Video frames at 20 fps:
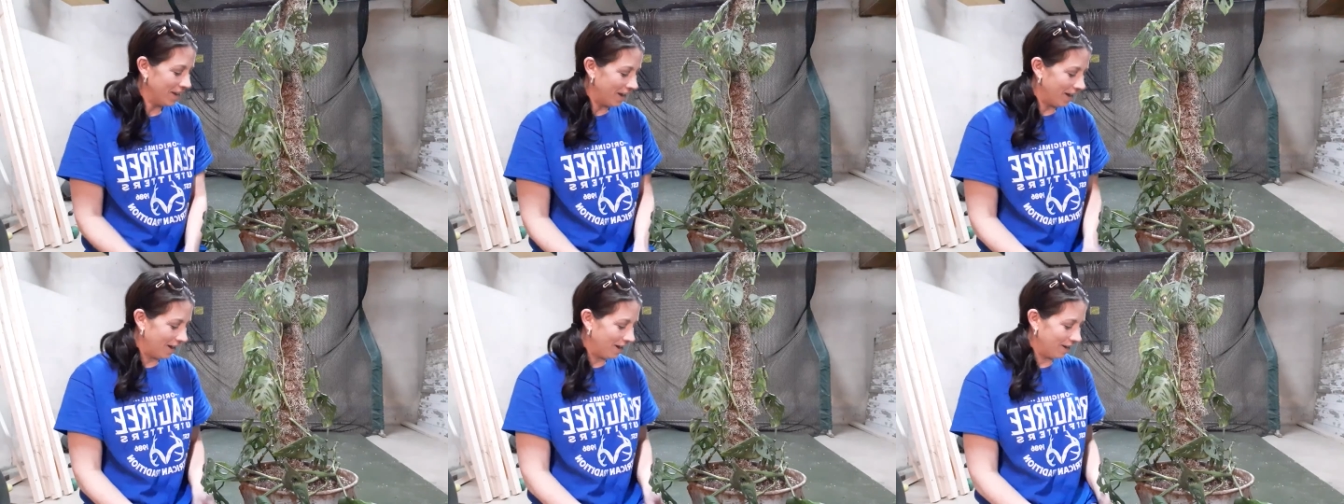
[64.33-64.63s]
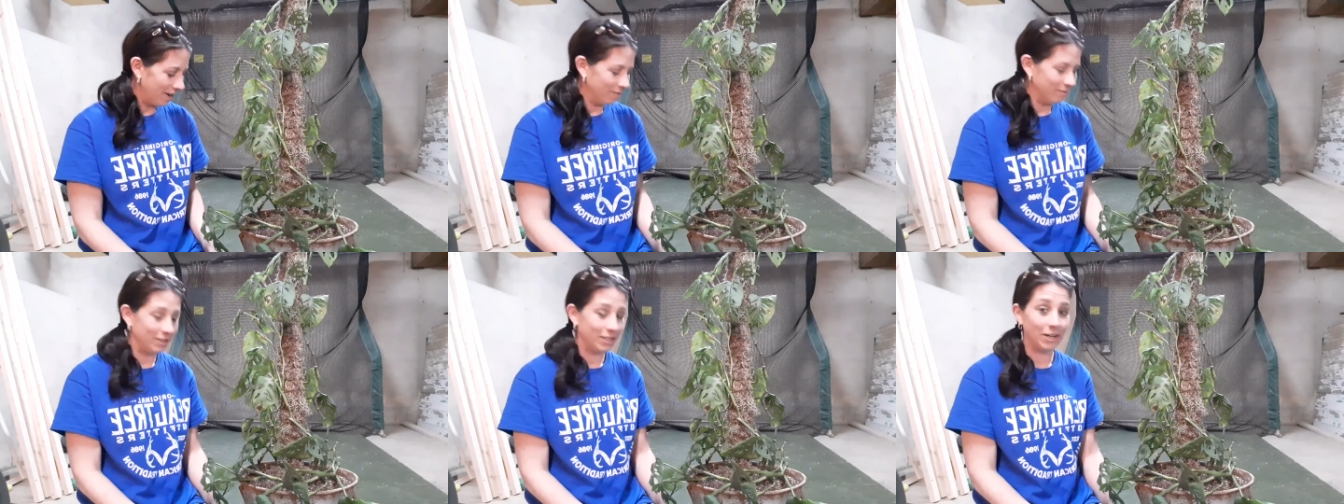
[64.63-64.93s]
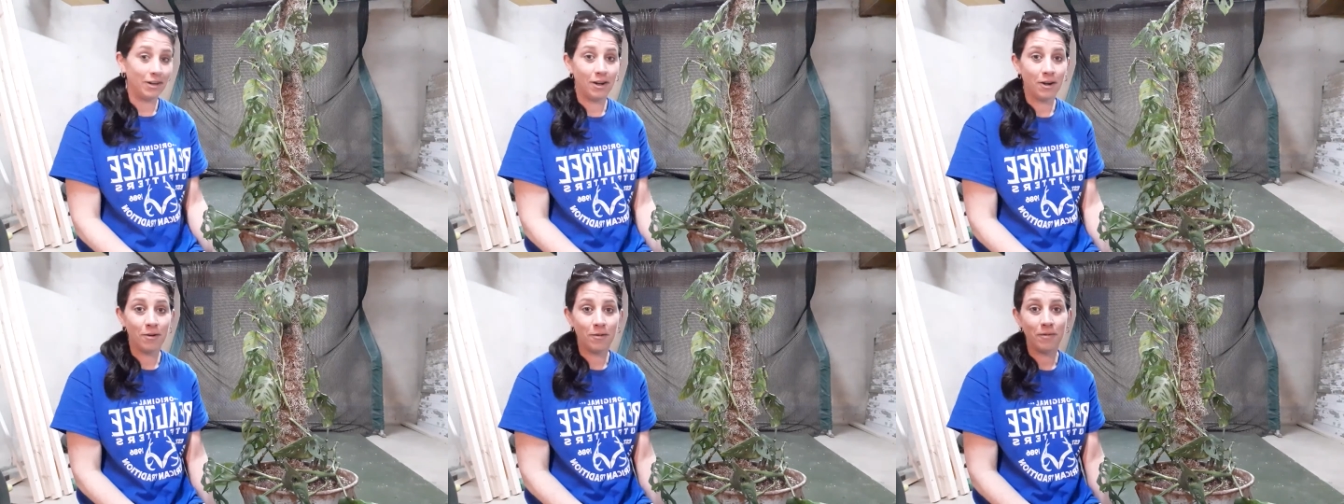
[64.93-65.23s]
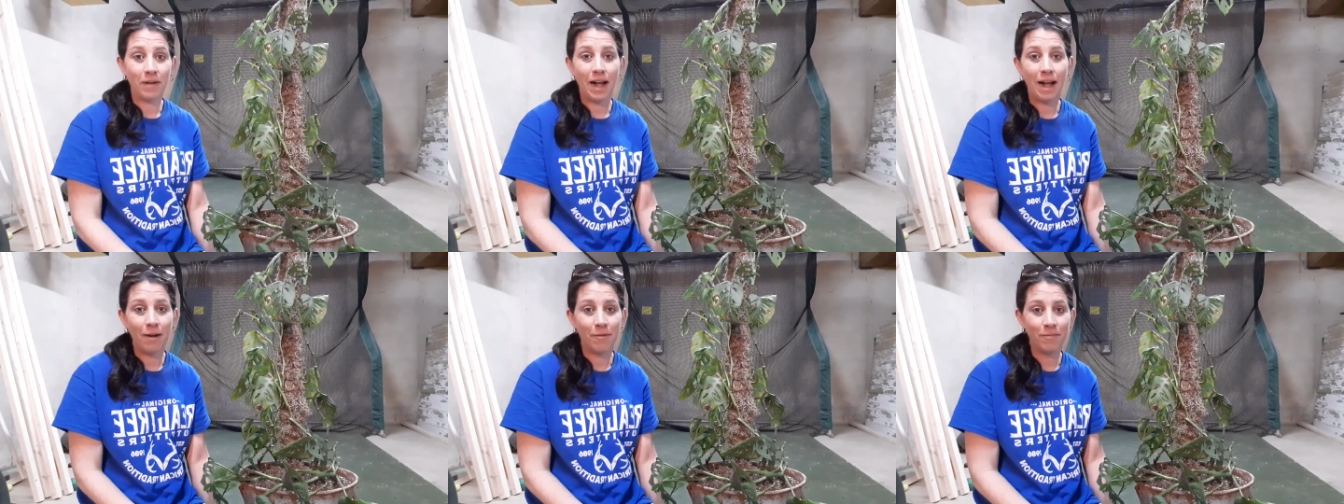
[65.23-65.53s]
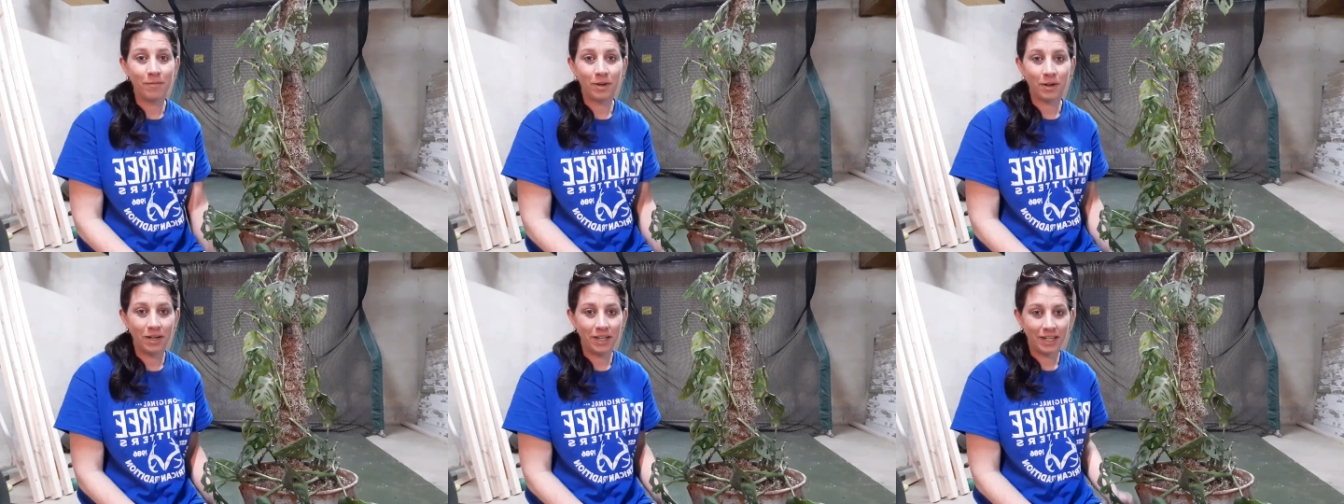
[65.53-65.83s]
Um, so
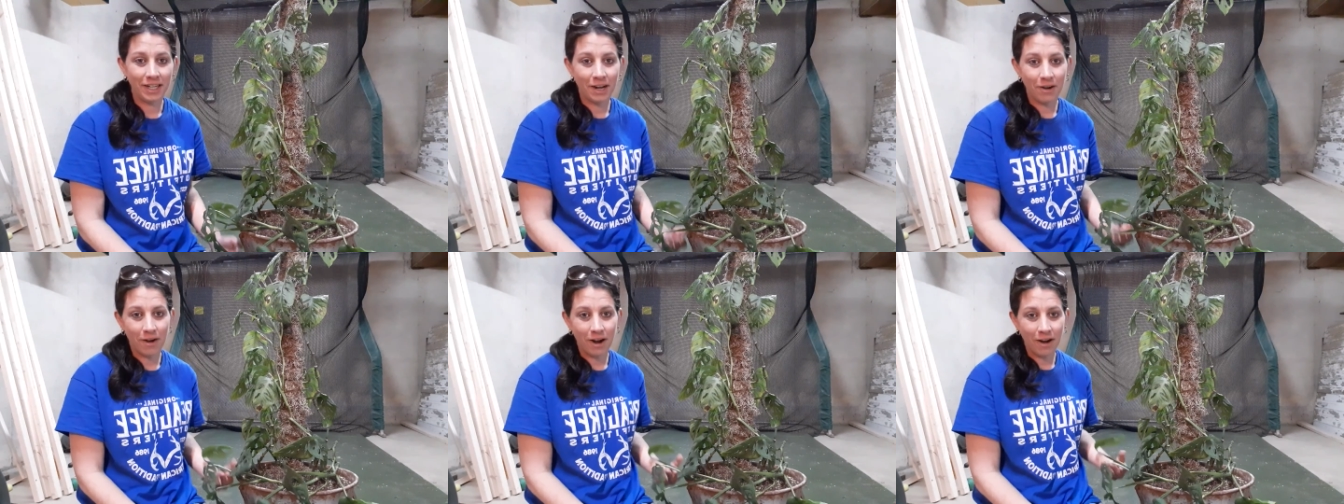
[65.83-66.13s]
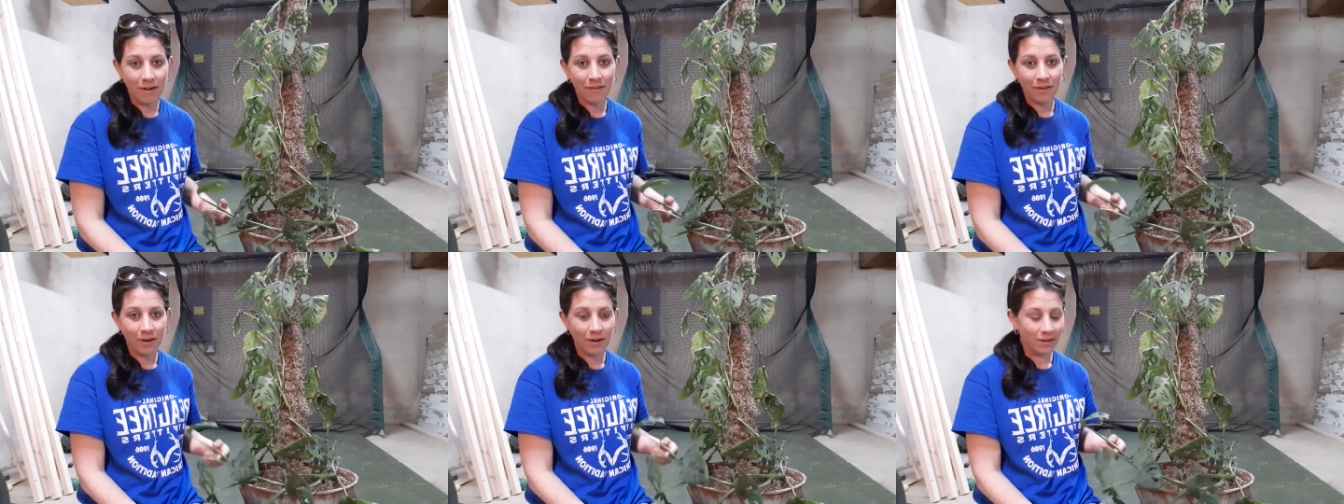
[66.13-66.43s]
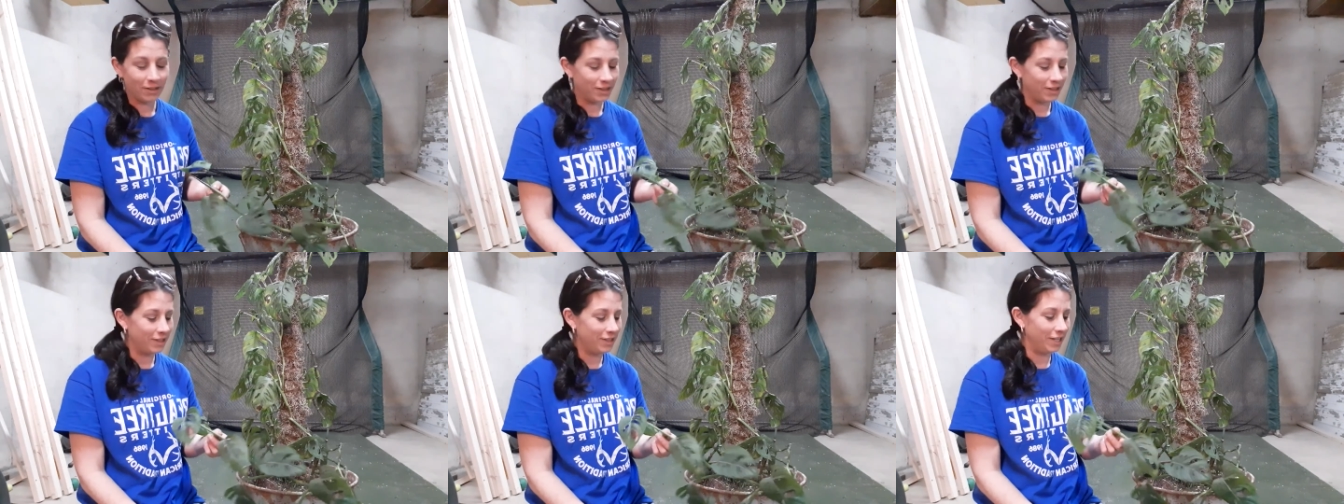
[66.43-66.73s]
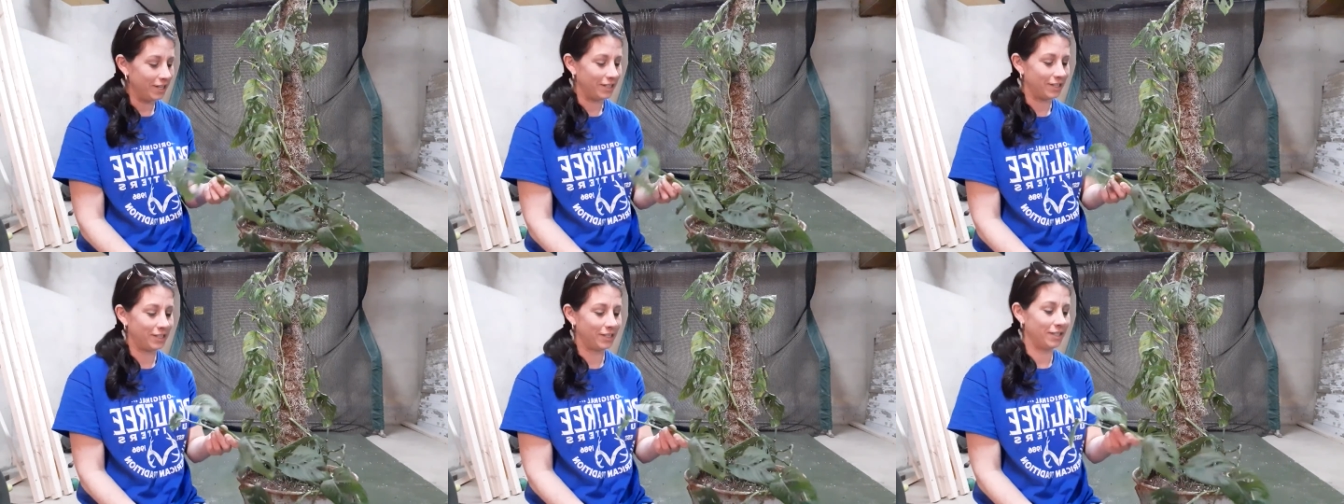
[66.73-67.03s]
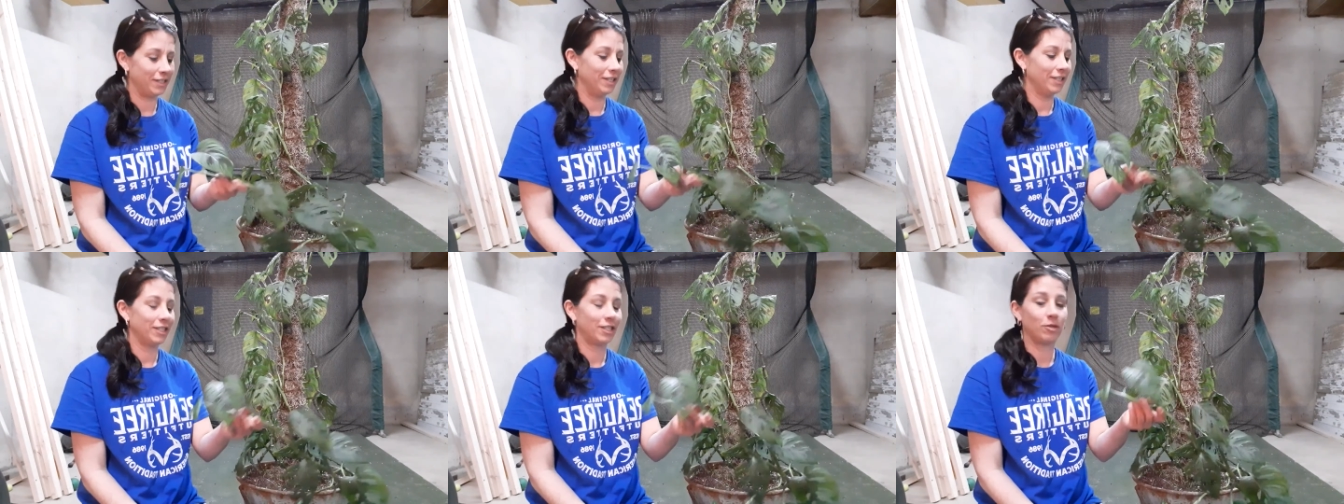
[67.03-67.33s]
I'm going to go over this
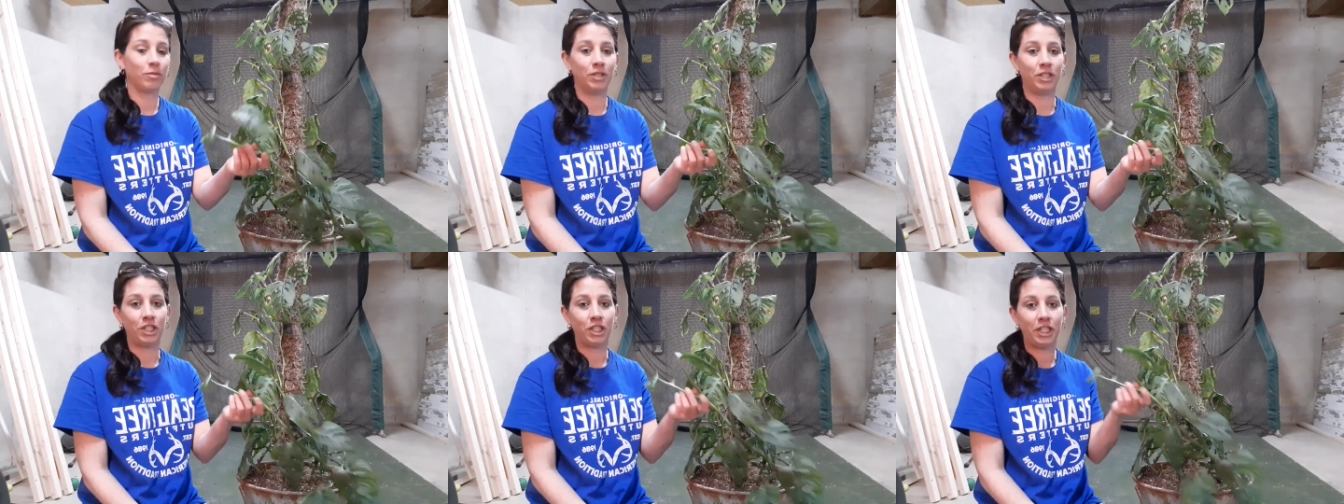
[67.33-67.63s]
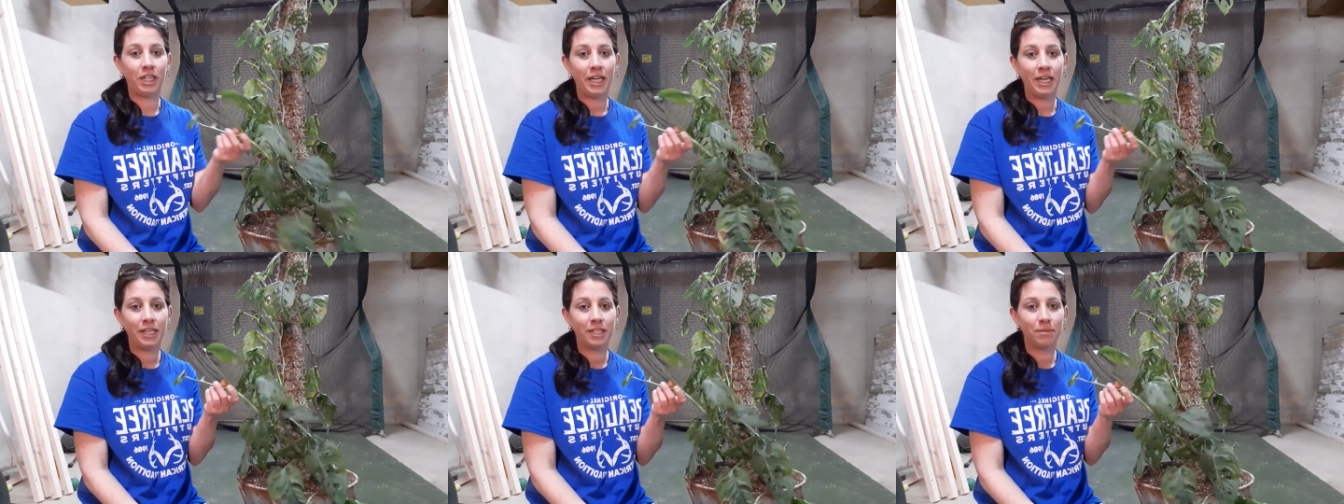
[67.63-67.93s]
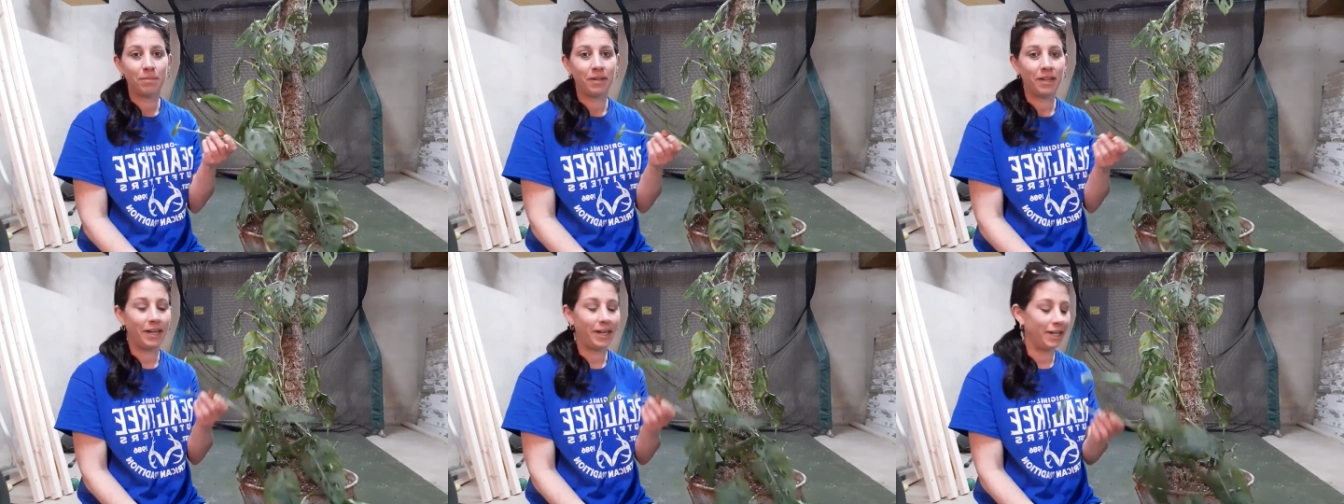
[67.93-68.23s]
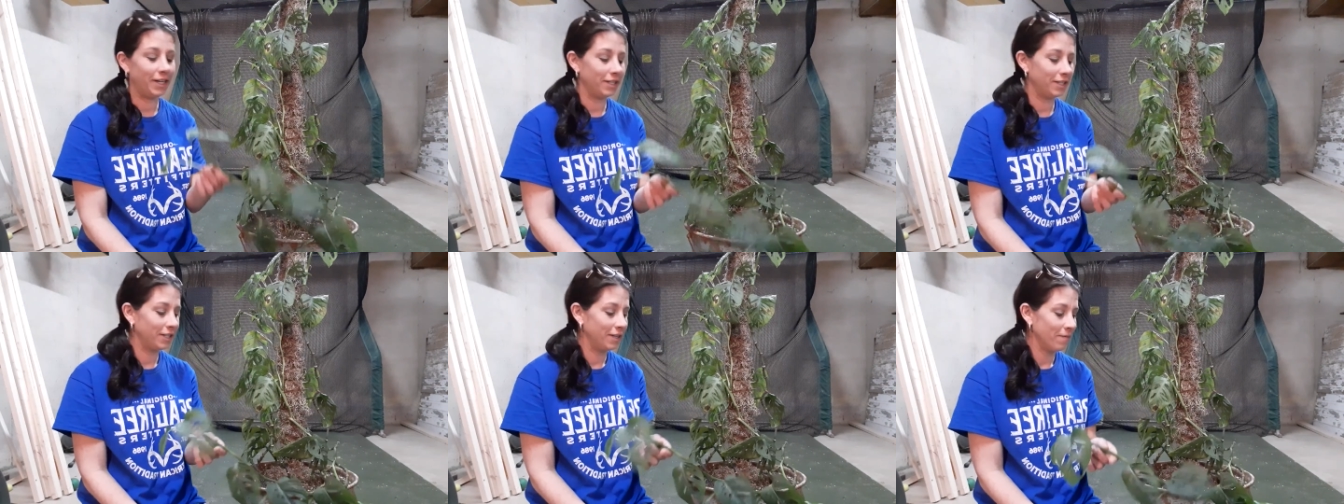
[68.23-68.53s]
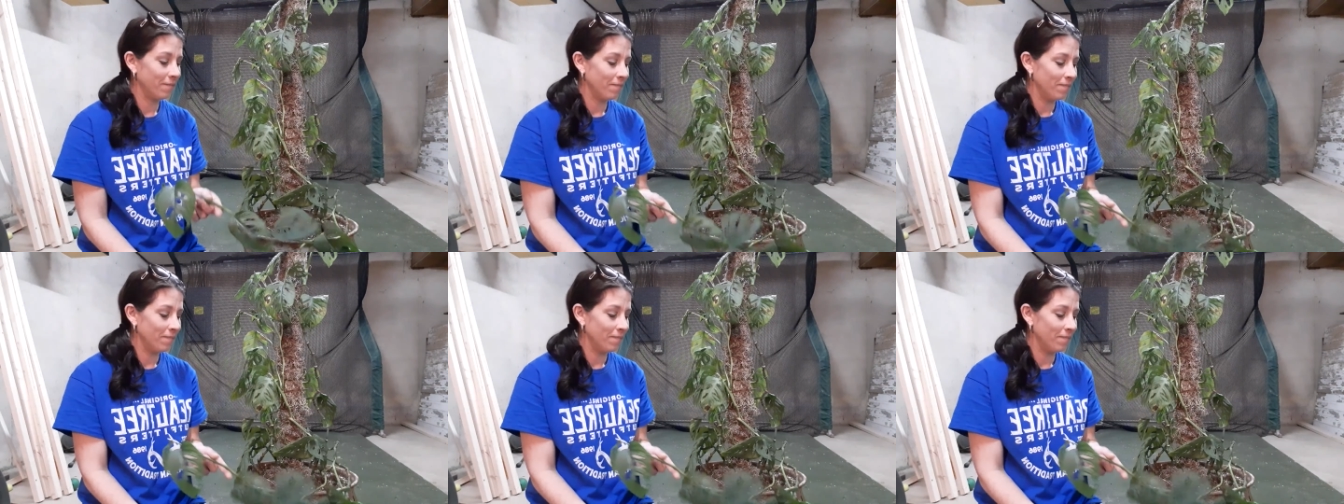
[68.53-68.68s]
Swiss cheese plant.